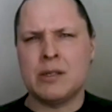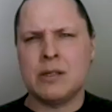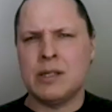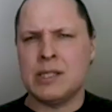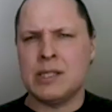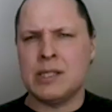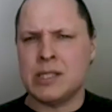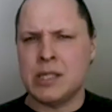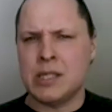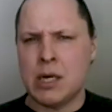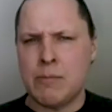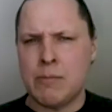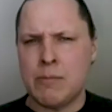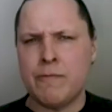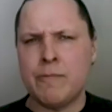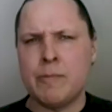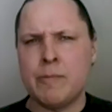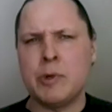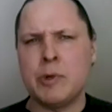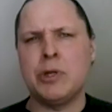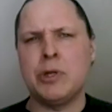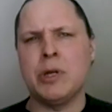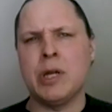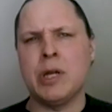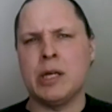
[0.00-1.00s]
some of
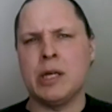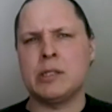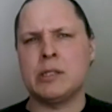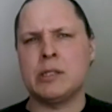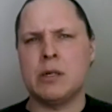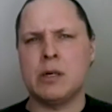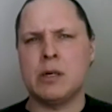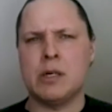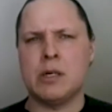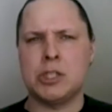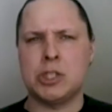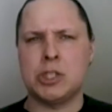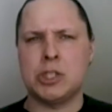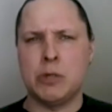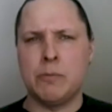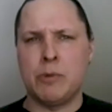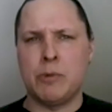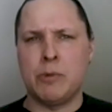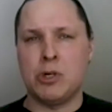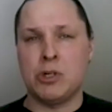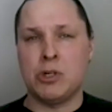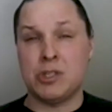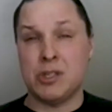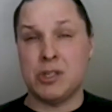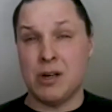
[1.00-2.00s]
Modulight's
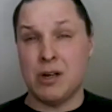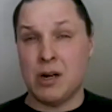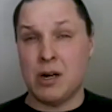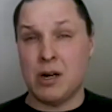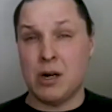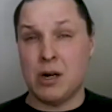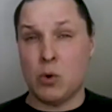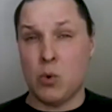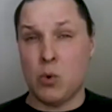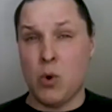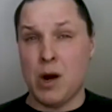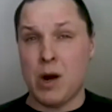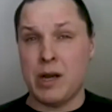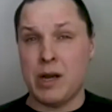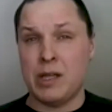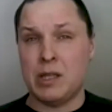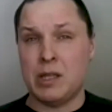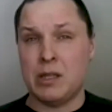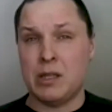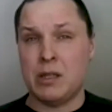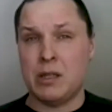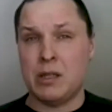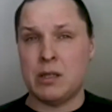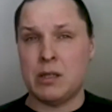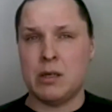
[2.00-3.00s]
customers are
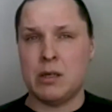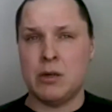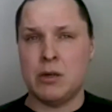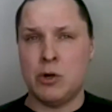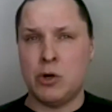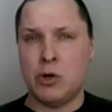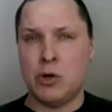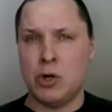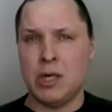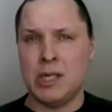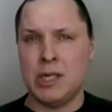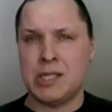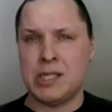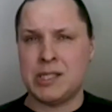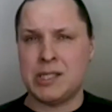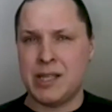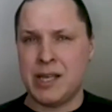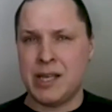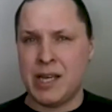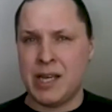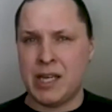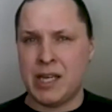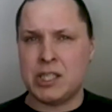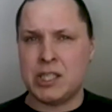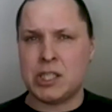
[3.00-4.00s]
quite early
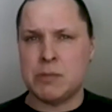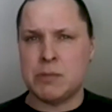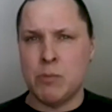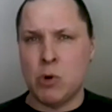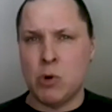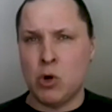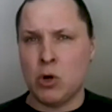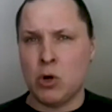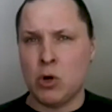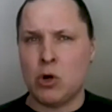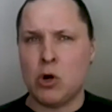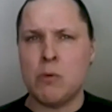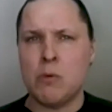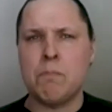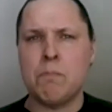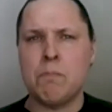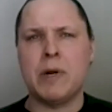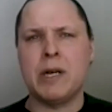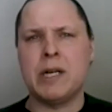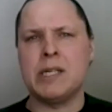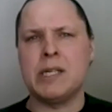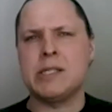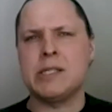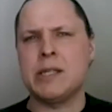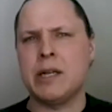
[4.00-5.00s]
stage small
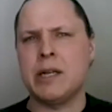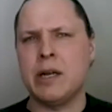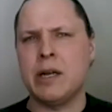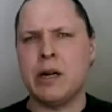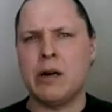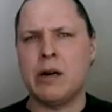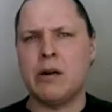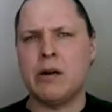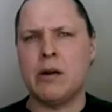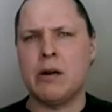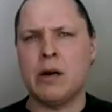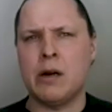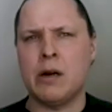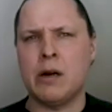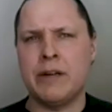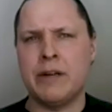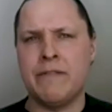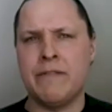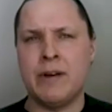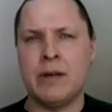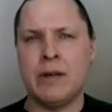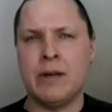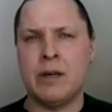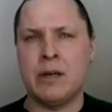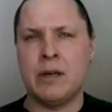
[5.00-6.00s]
companies that are
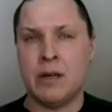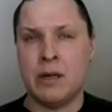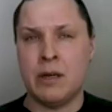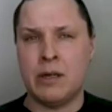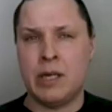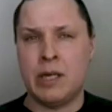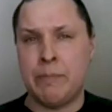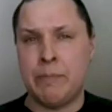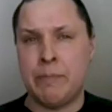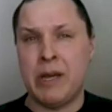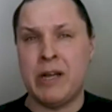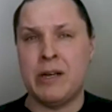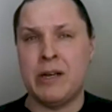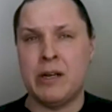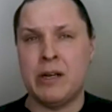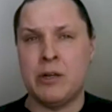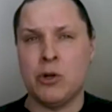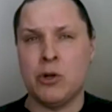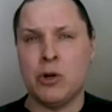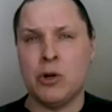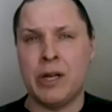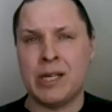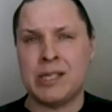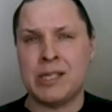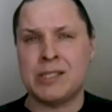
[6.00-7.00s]
dependent
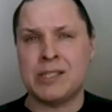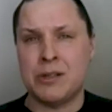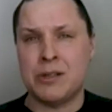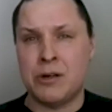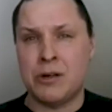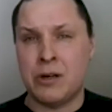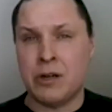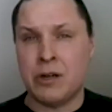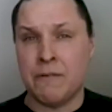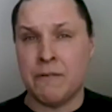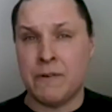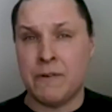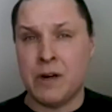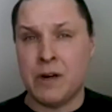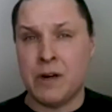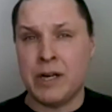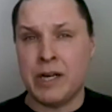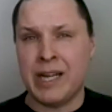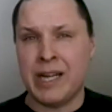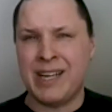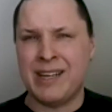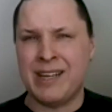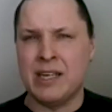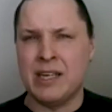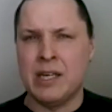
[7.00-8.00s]
on external
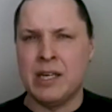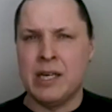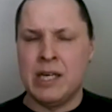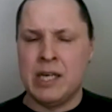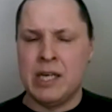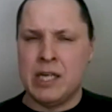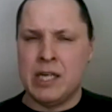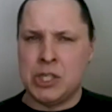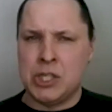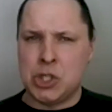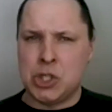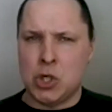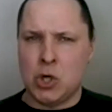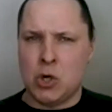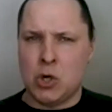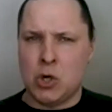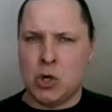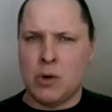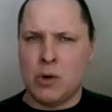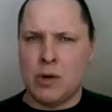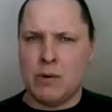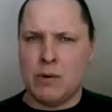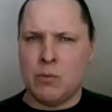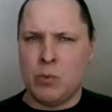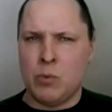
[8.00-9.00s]
funding. So
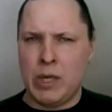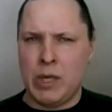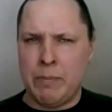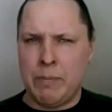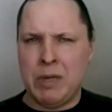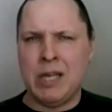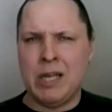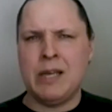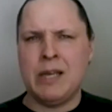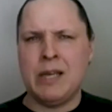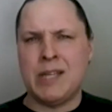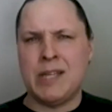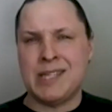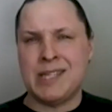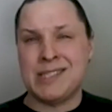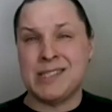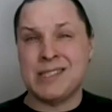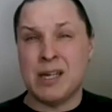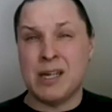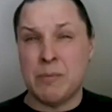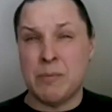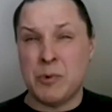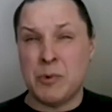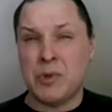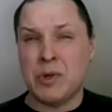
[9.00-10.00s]
we believe that
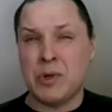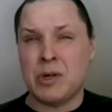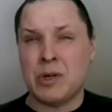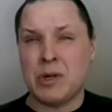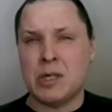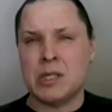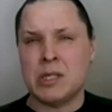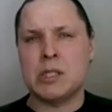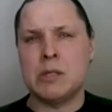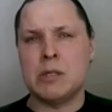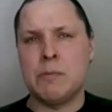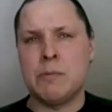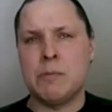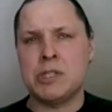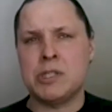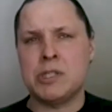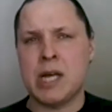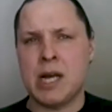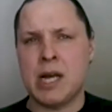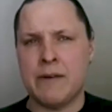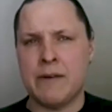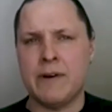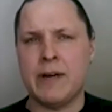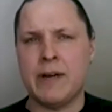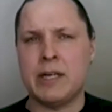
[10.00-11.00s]
some of the customers
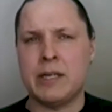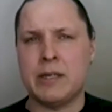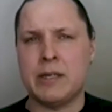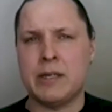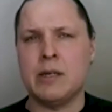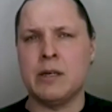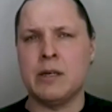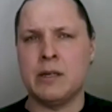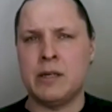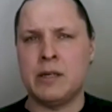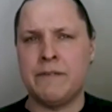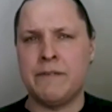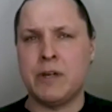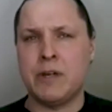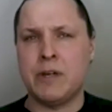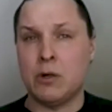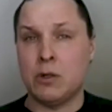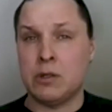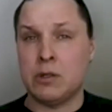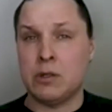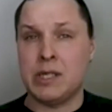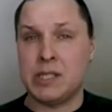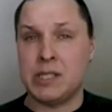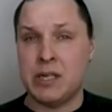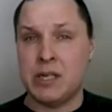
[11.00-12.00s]
have had
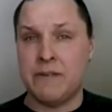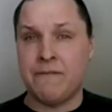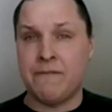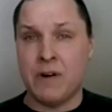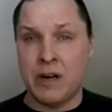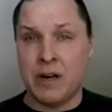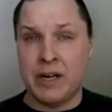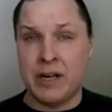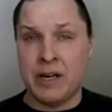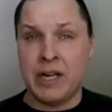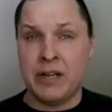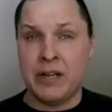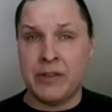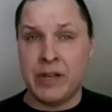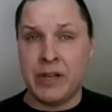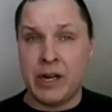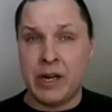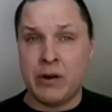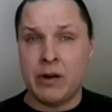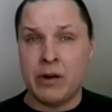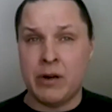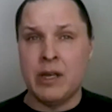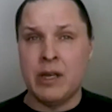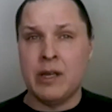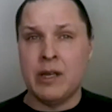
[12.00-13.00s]
difficulties in funding
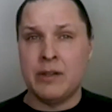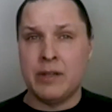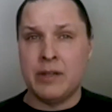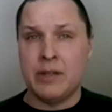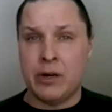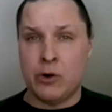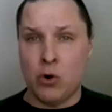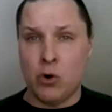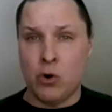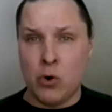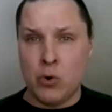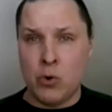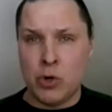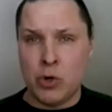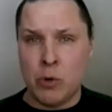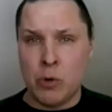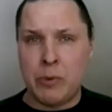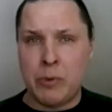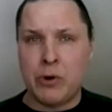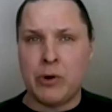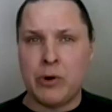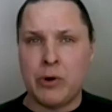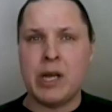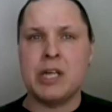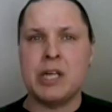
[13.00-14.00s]
their own
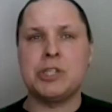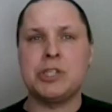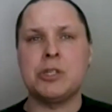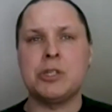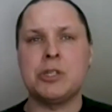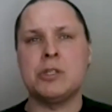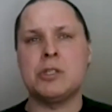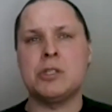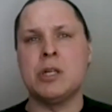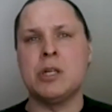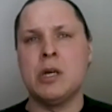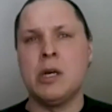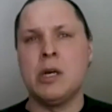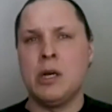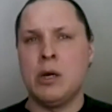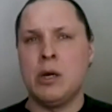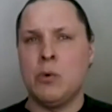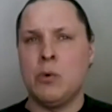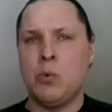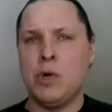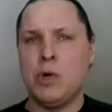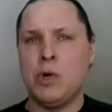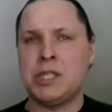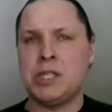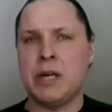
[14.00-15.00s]
operations,
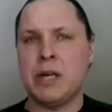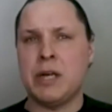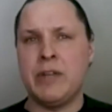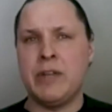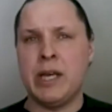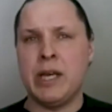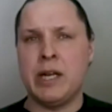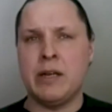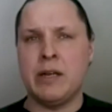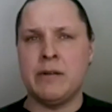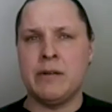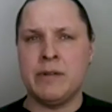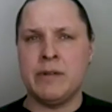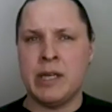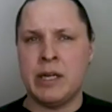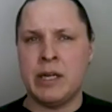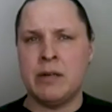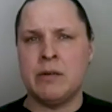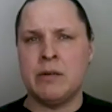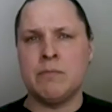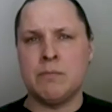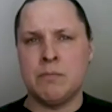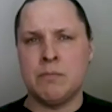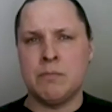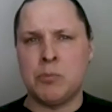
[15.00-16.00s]
which have then
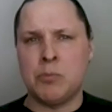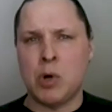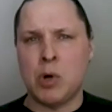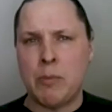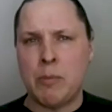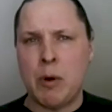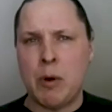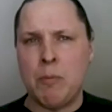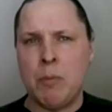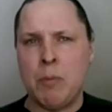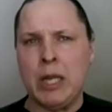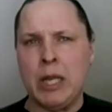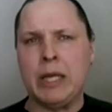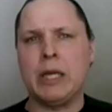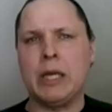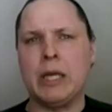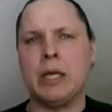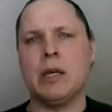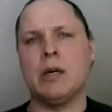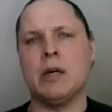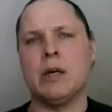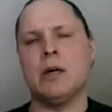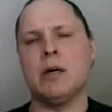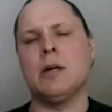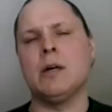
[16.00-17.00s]
probably
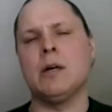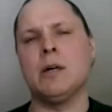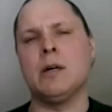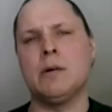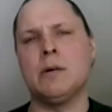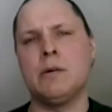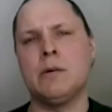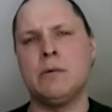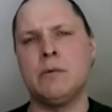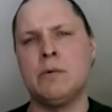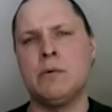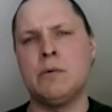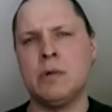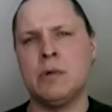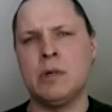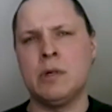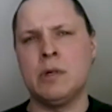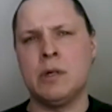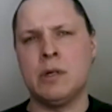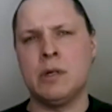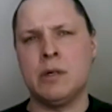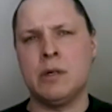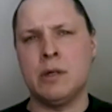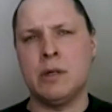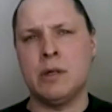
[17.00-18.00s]

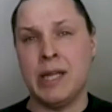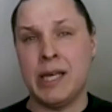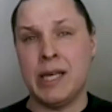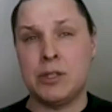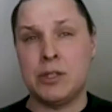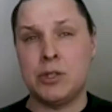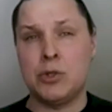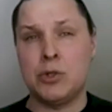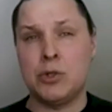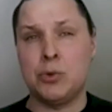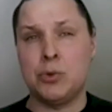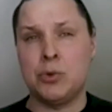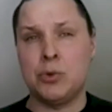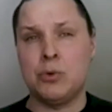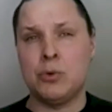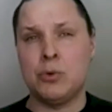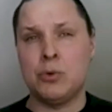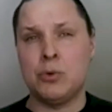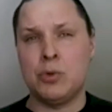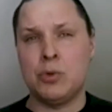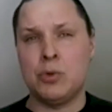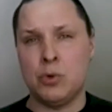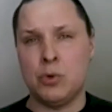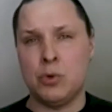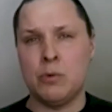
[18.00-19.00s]
led to
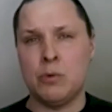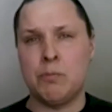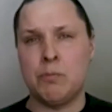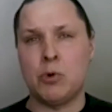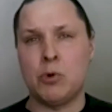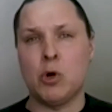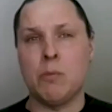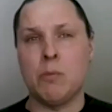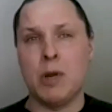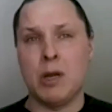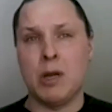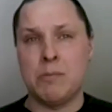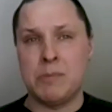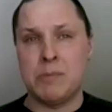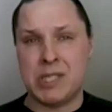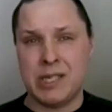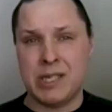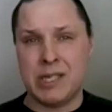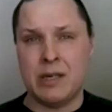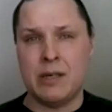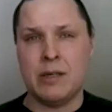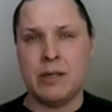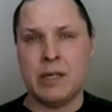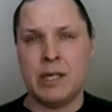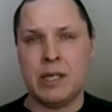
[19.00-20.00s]
problems
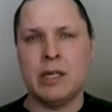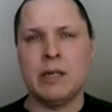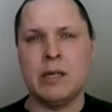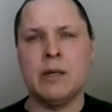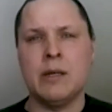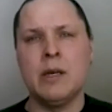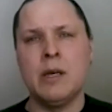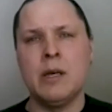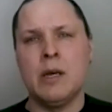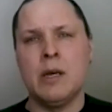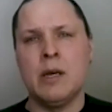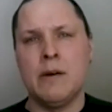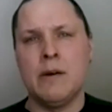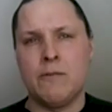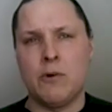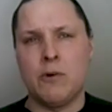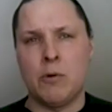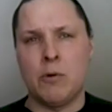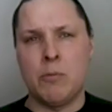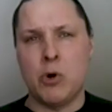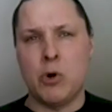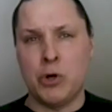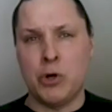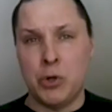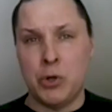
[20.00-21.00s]

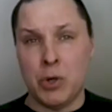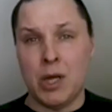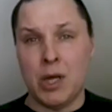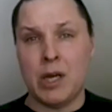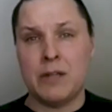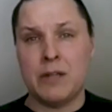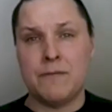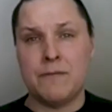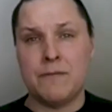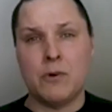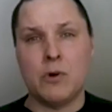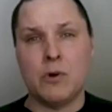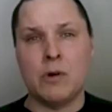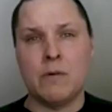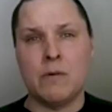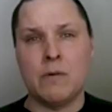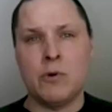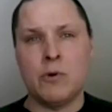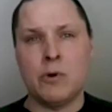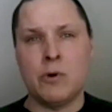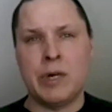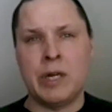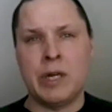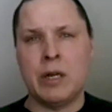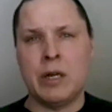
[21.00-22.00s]
for Modulight for
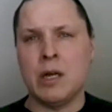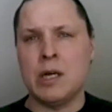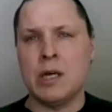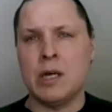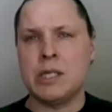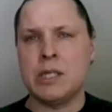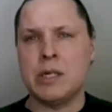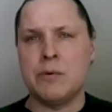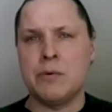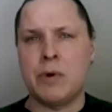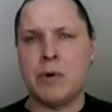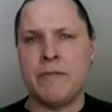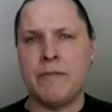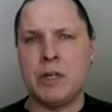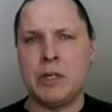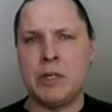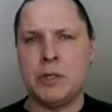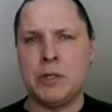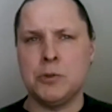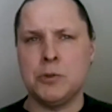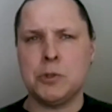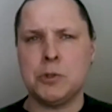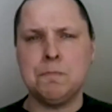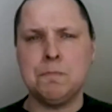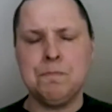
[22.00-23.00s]
realizing
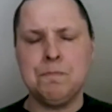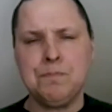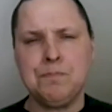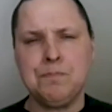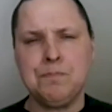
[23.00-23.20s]
revenues.